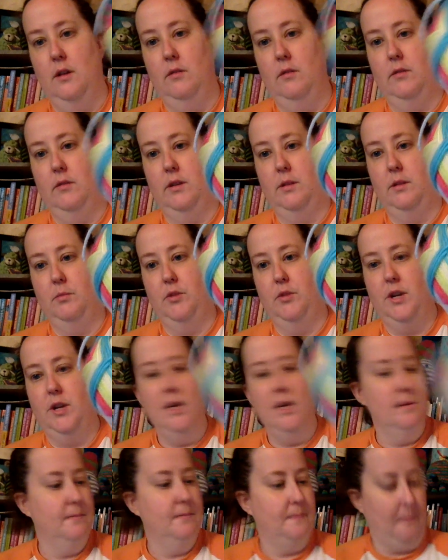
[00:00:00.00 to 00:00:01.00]
Really pretty.
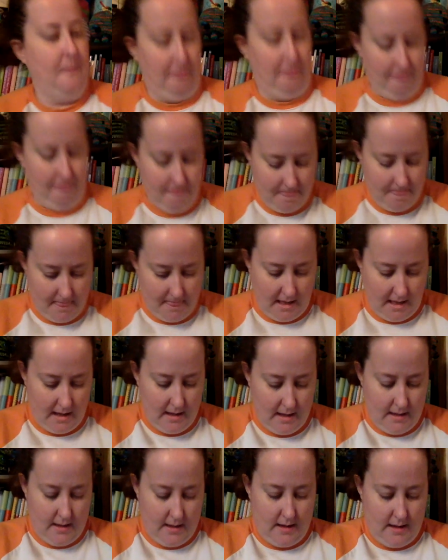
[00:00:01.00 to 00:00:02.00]

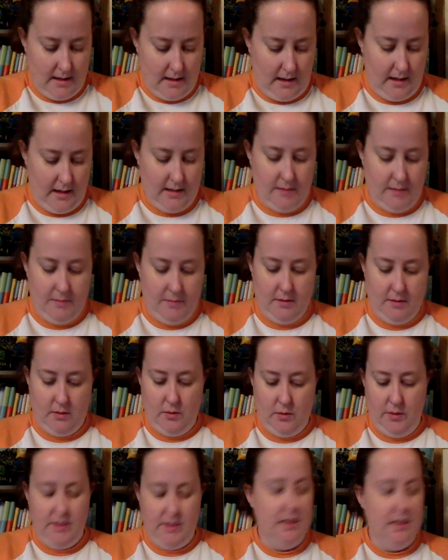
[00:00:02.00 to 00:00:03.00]
And I'm
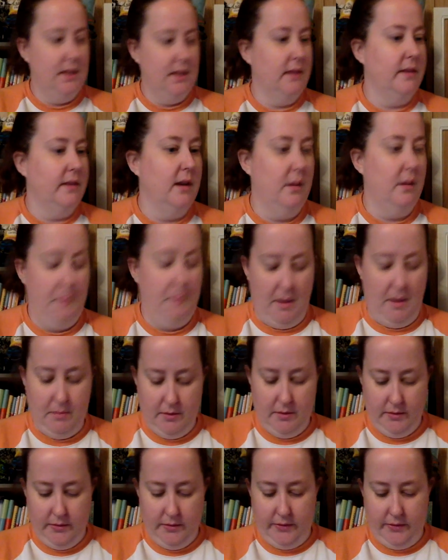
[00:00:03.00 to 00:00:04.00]
going to knit the
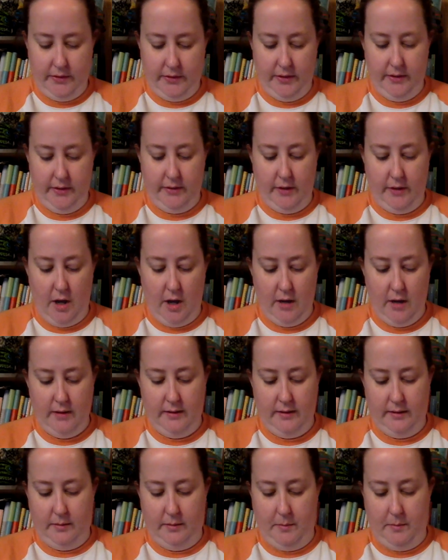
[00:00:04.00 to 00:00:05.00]
Pebbles
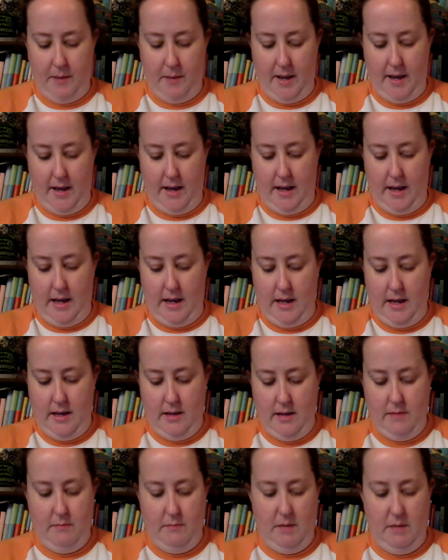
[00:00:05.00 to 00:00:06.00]
socks by
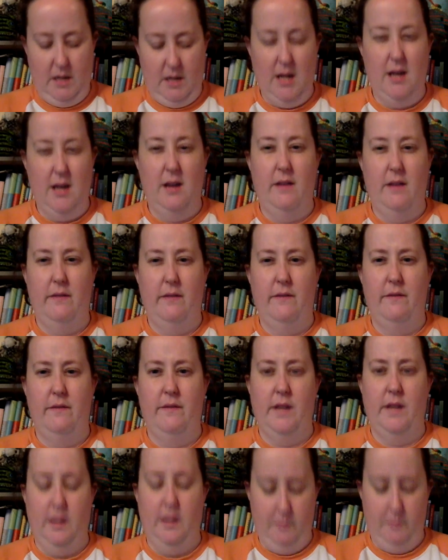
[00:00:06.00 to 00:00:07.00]
Mina
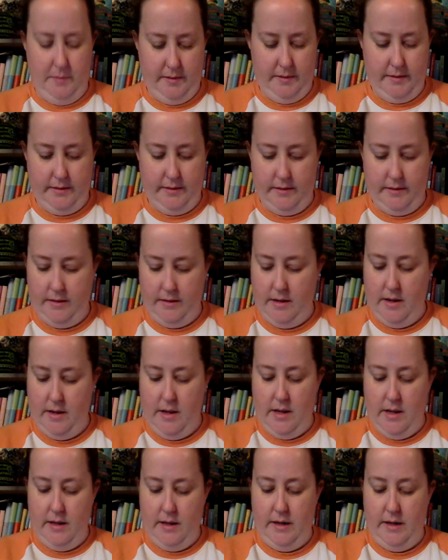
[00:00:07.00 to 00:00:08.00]
Phillips,
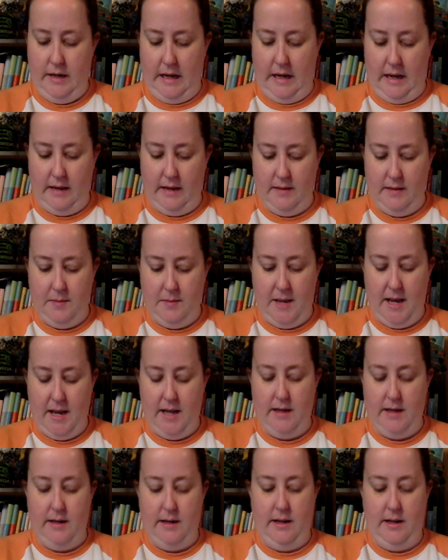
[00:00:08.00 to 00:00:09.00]
knitting
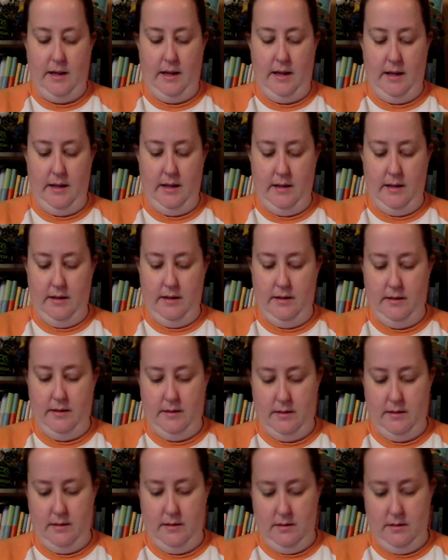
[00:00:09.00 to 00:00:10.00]
expat, and
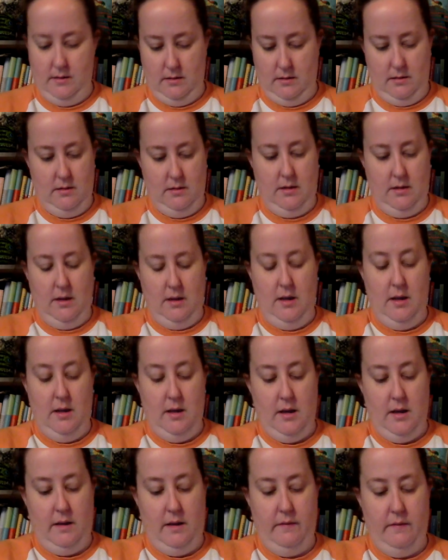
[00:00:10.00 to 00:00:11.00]

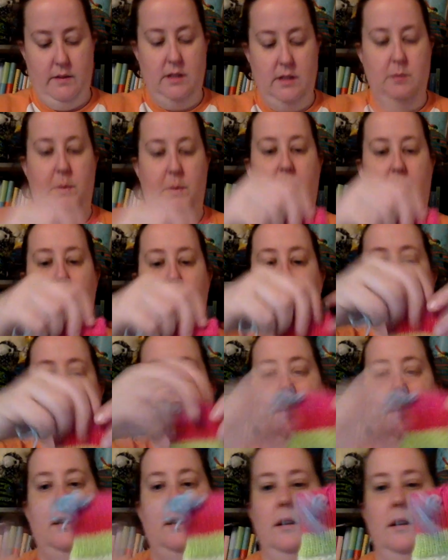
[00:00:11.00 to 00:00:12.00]
I've just
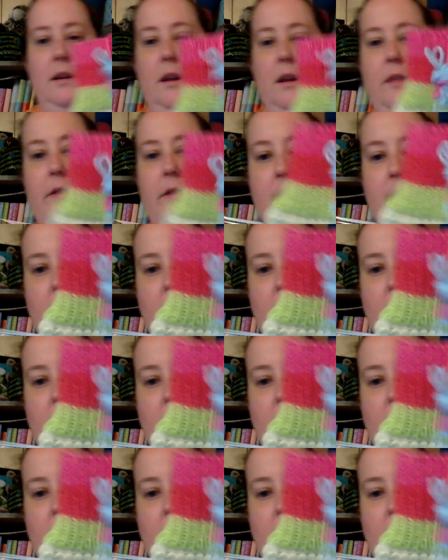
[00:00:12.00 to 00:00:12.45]
barely knit the